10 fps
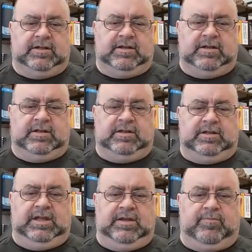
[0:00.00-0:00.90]
the
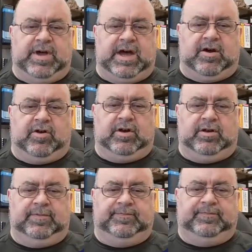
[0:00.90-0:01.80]
Empower.
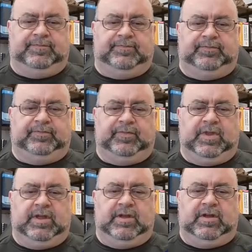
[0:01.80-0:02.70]

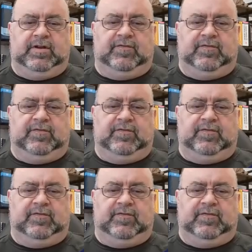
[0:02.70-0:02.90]
First